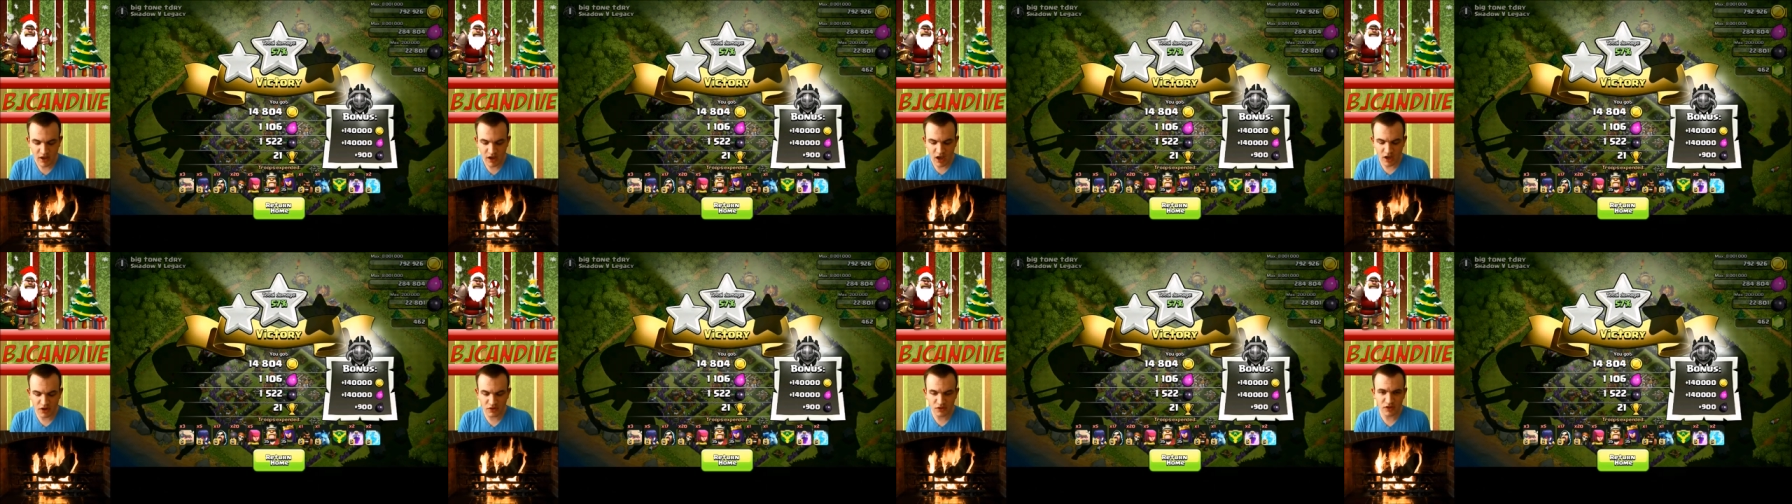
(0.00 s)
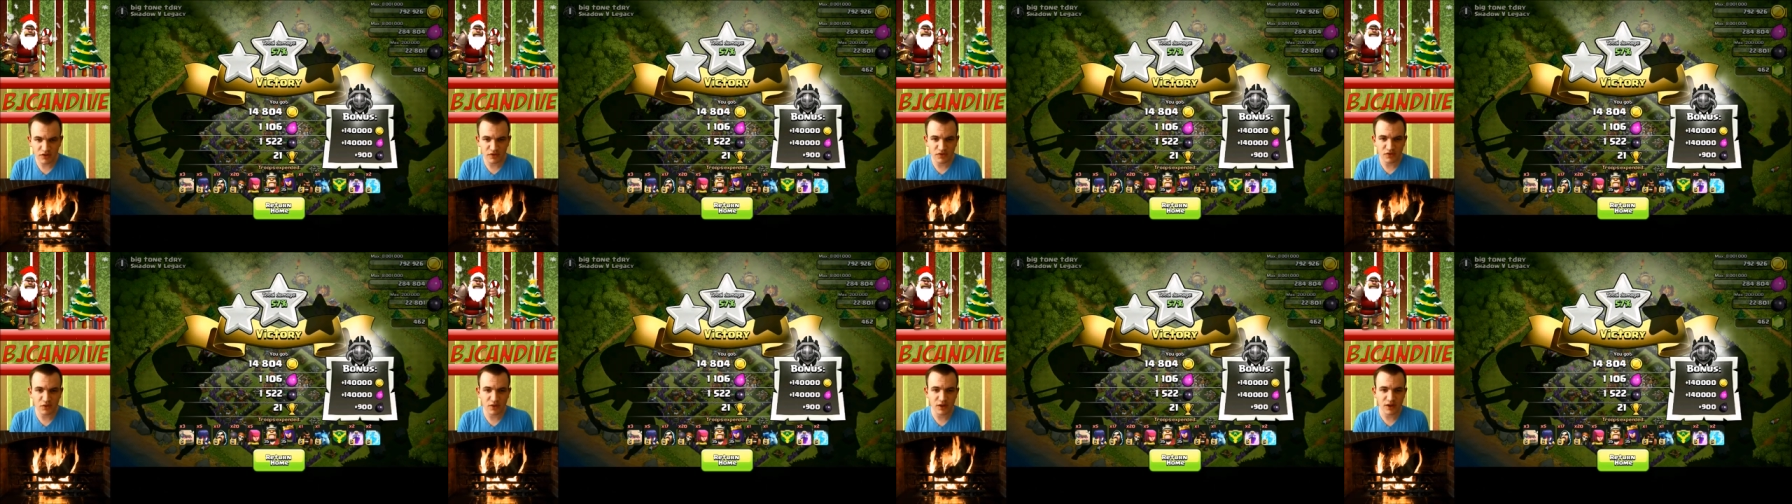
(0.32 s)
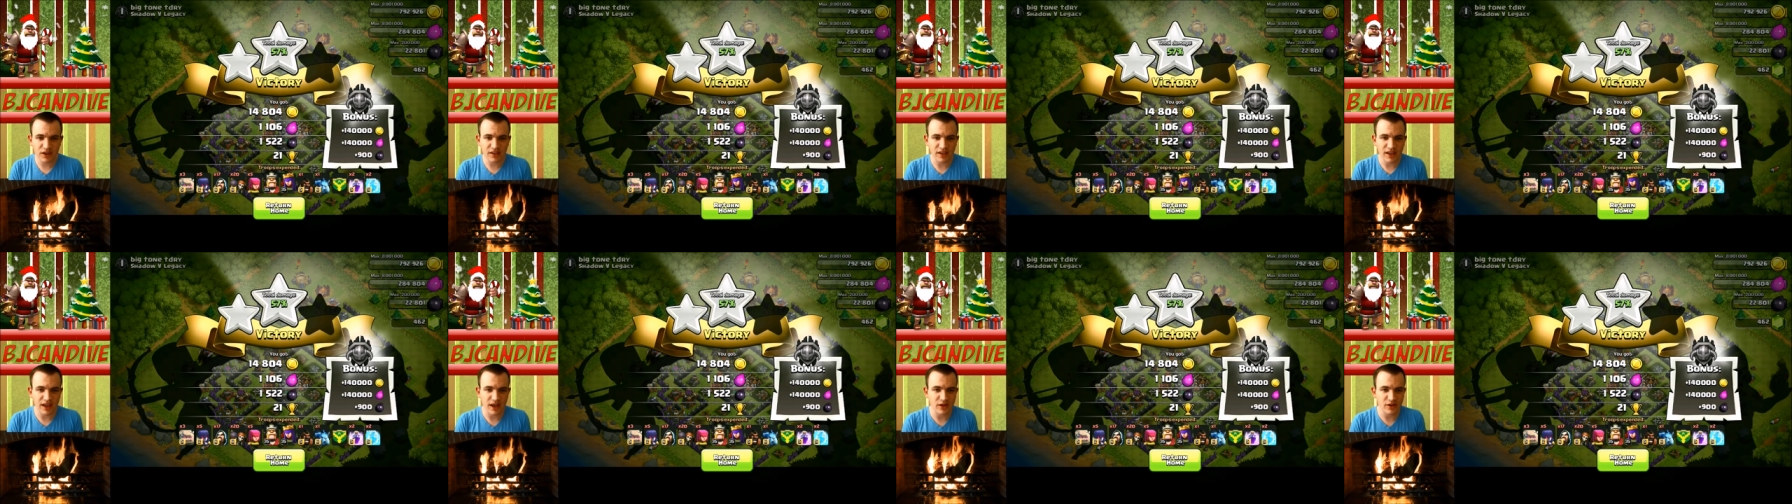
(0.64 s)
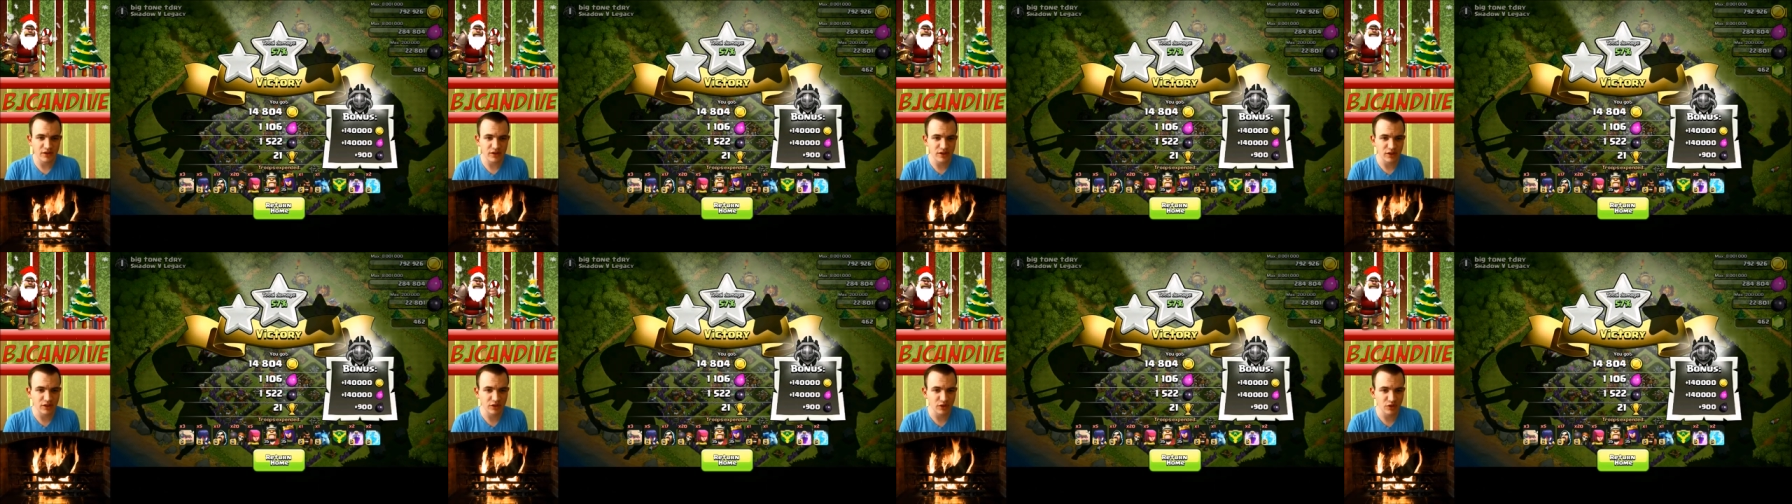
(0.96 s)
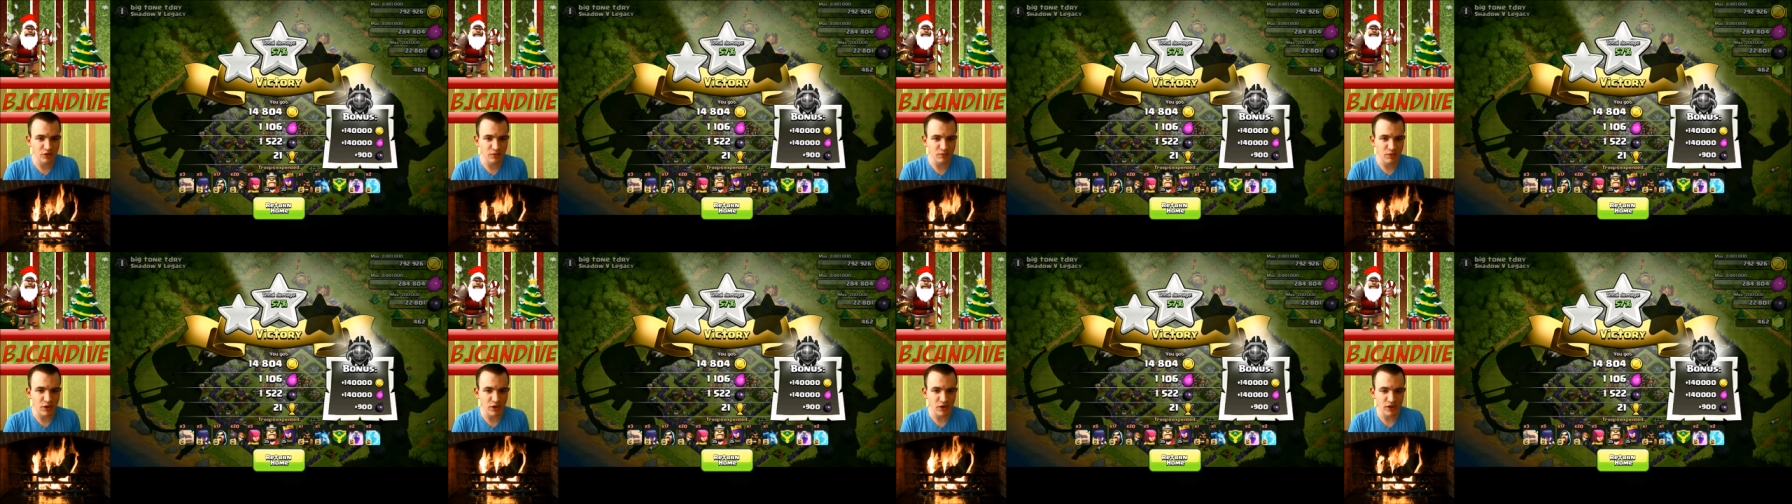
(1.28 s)
140,000
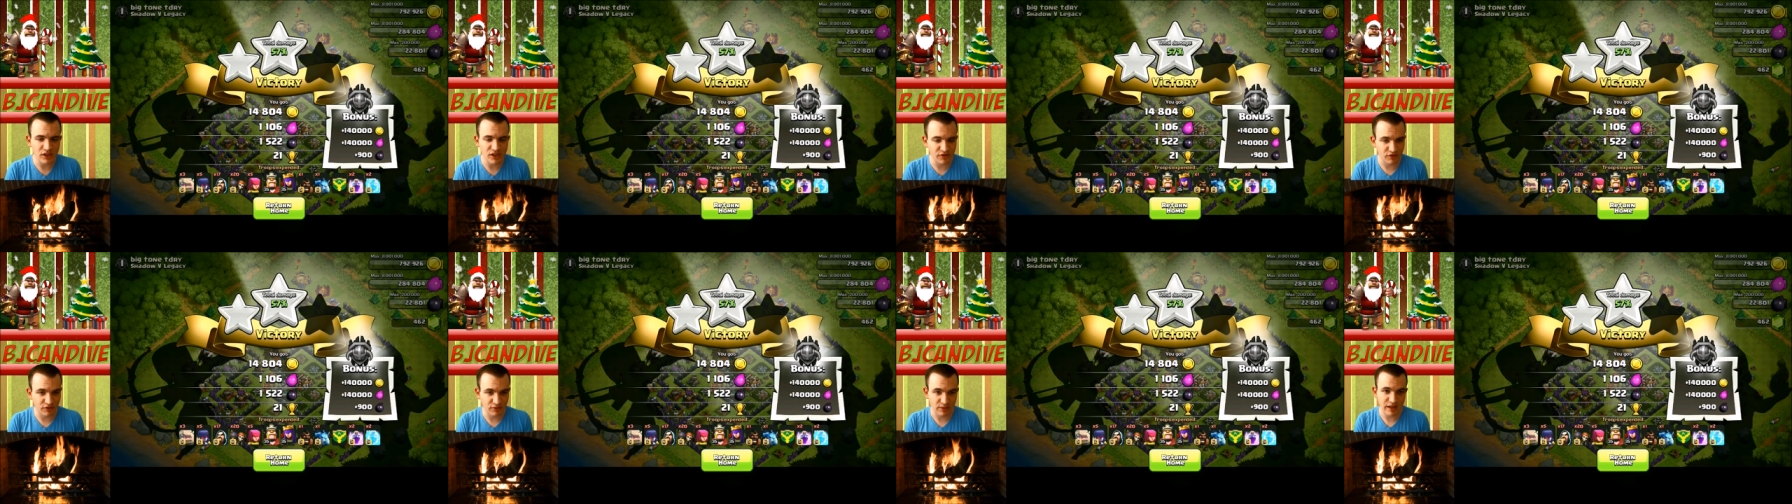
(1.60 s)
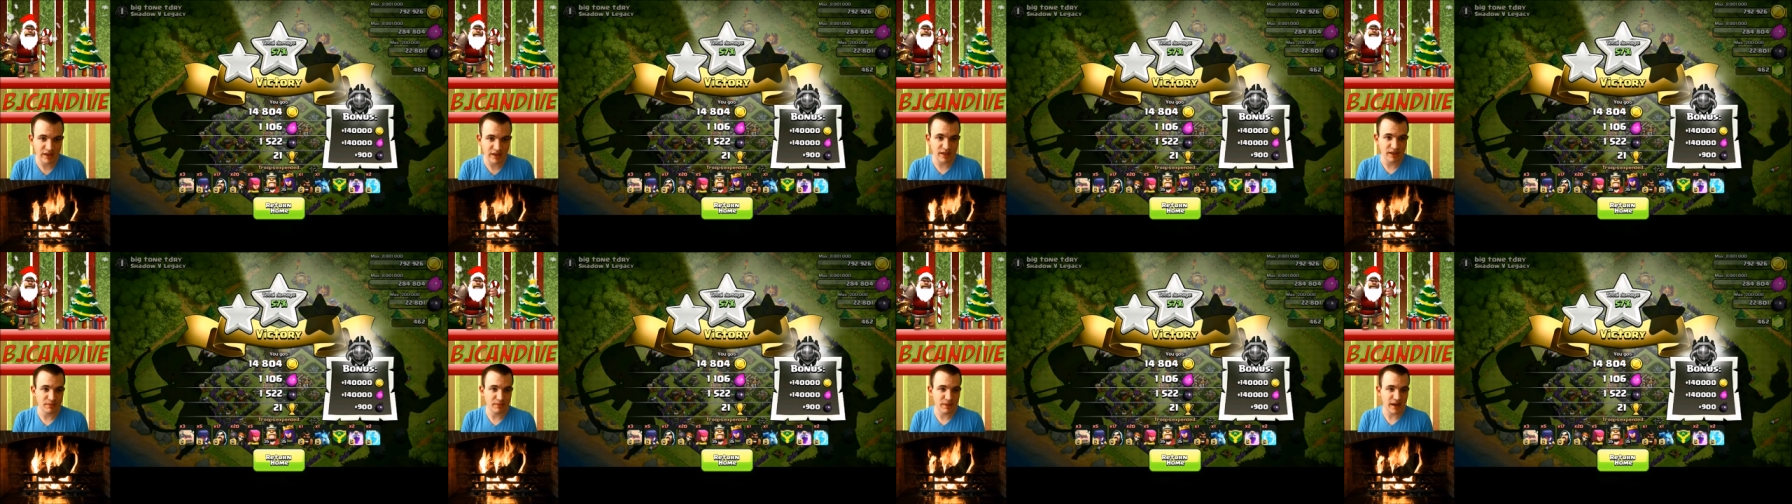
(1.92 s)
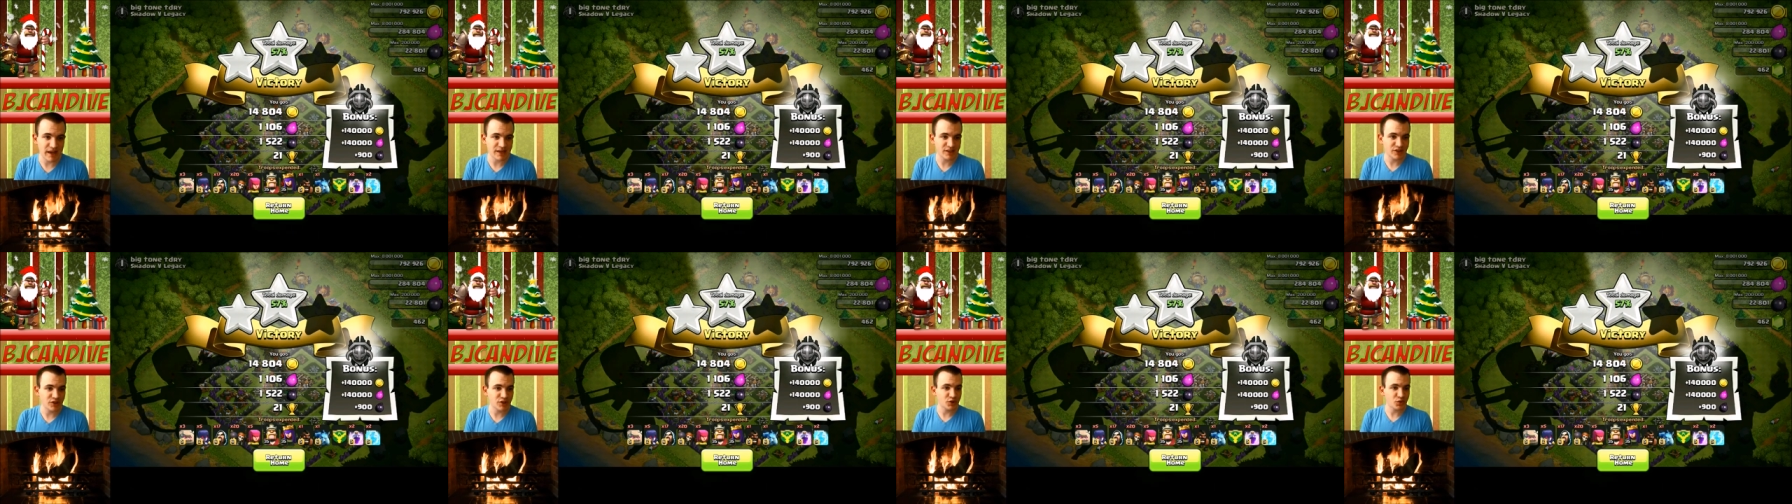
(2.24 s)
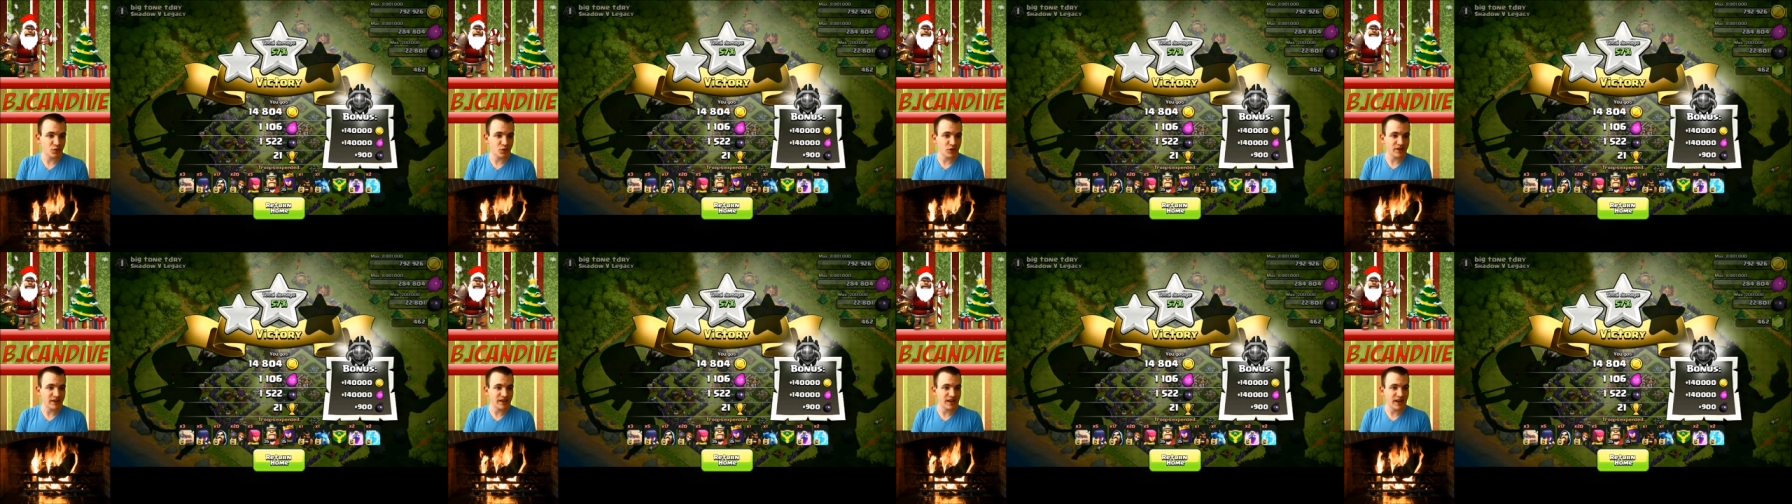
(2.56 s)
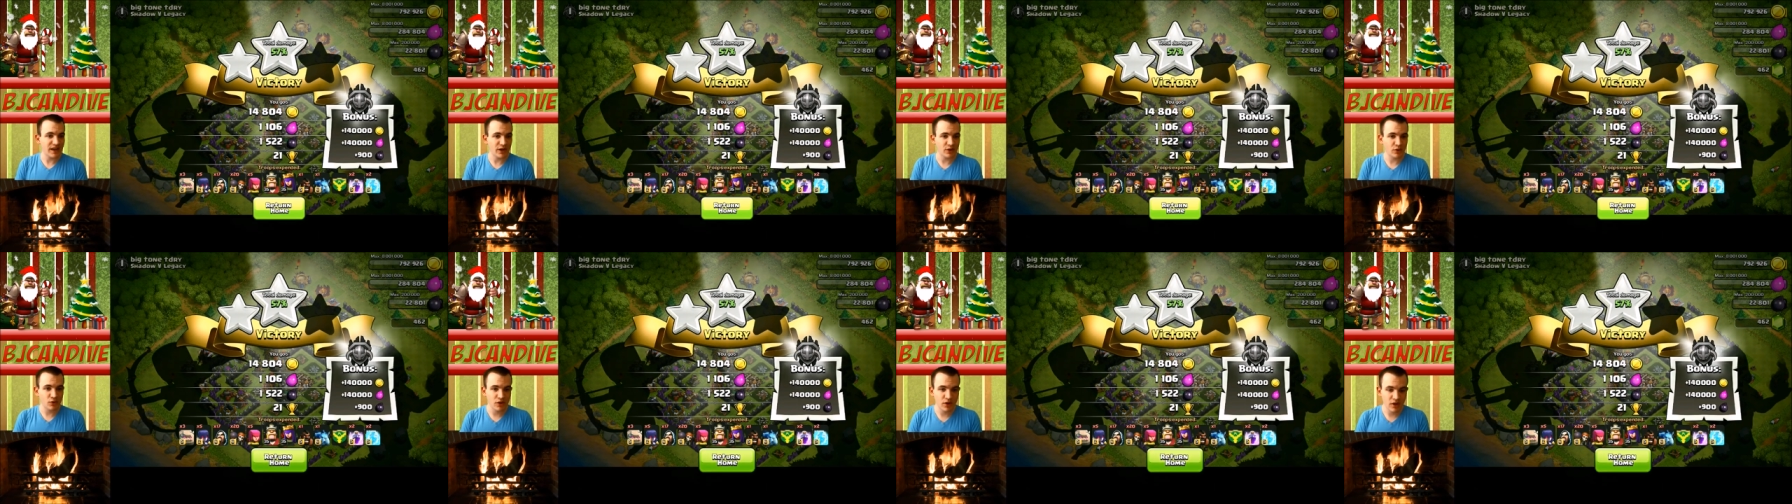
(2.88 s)
loot bonus for being in Masters 1
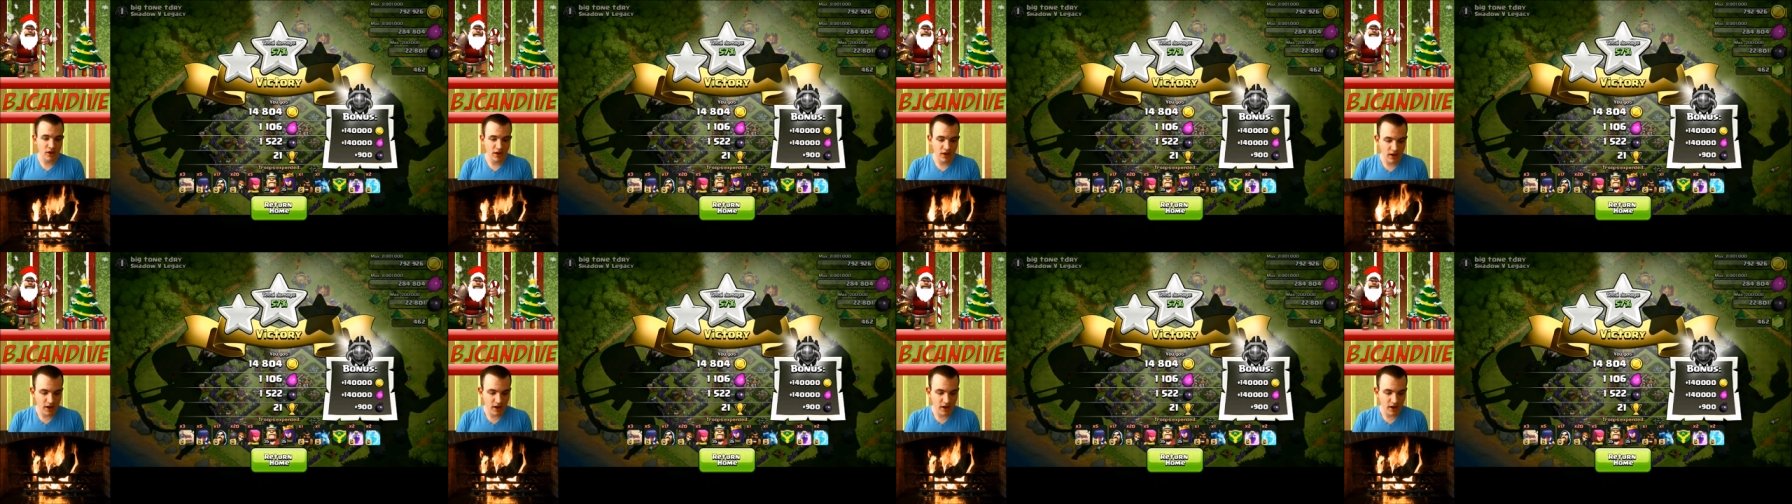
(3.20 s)
now.